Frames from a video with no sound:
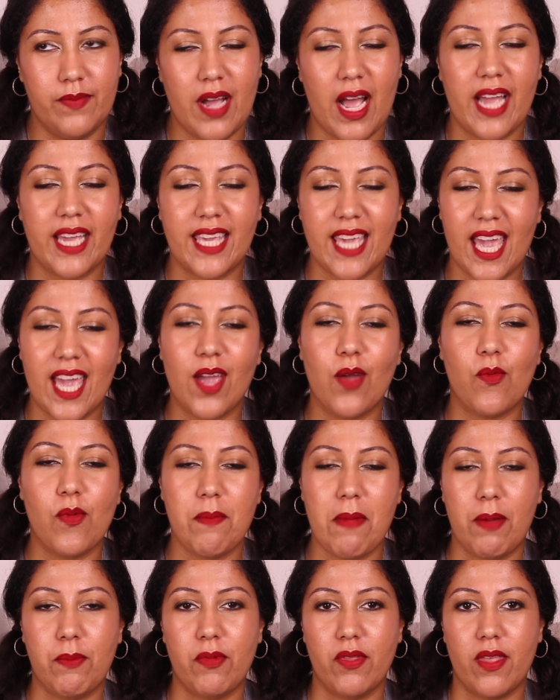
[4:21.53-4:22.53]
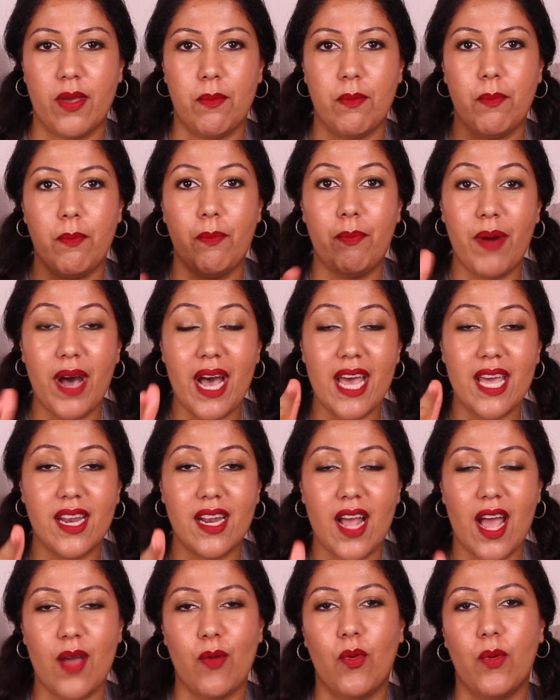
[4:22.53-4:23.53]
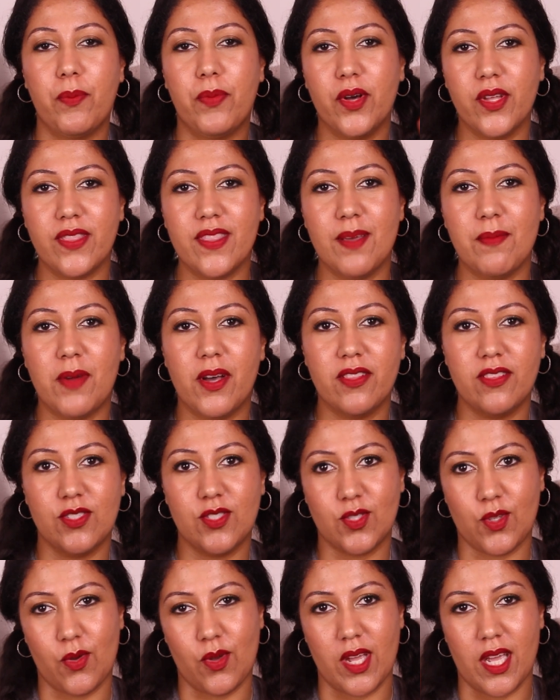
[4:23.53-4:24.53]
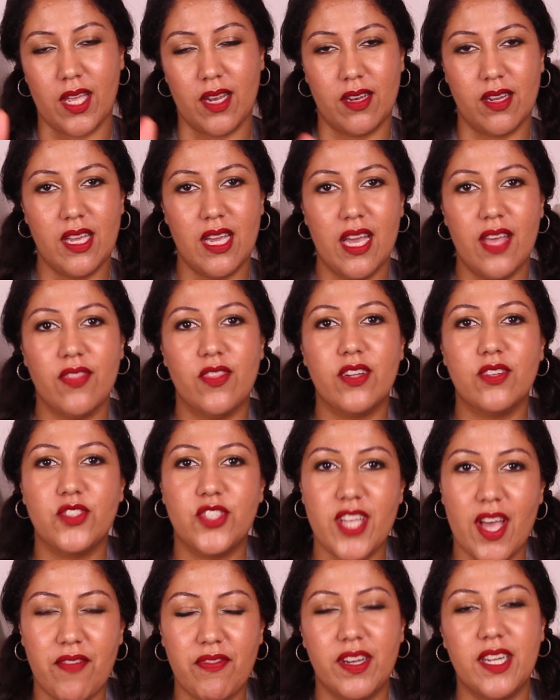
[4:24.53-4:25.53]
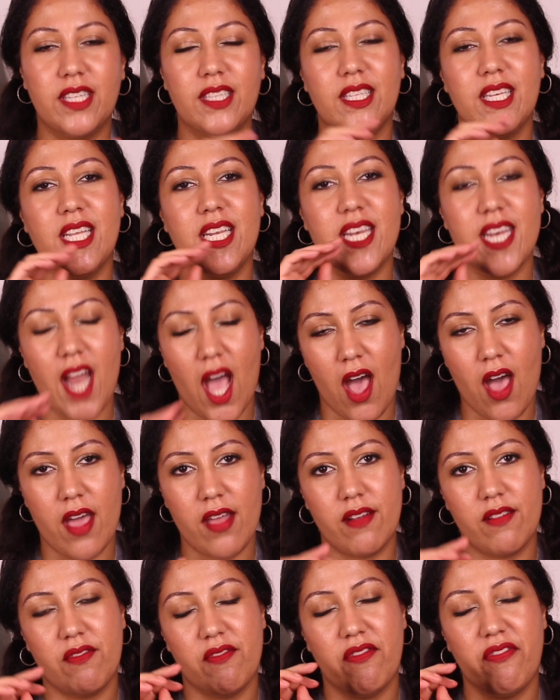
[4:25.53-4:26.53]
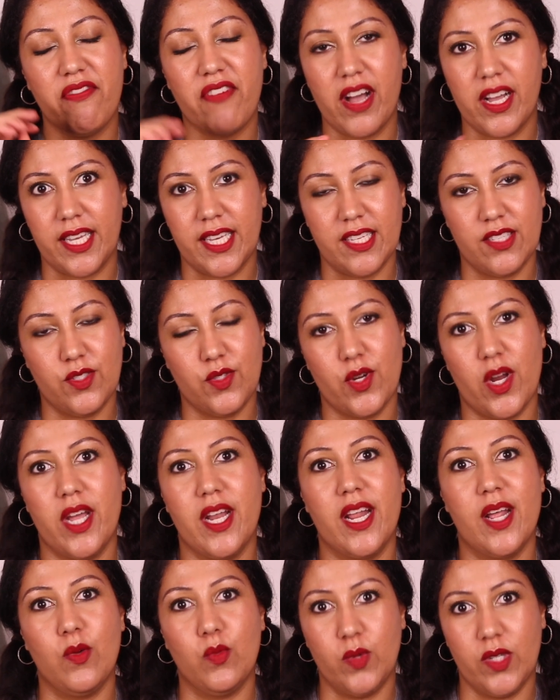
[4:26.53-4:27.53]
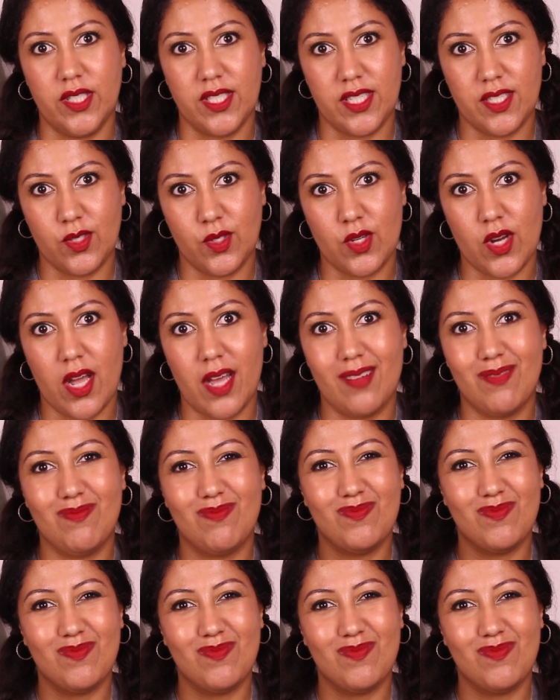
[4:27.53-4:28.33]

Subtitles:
I can't remember them, but I will put them on the screen. They're definitely not Funky Strut and Woodsy Strut.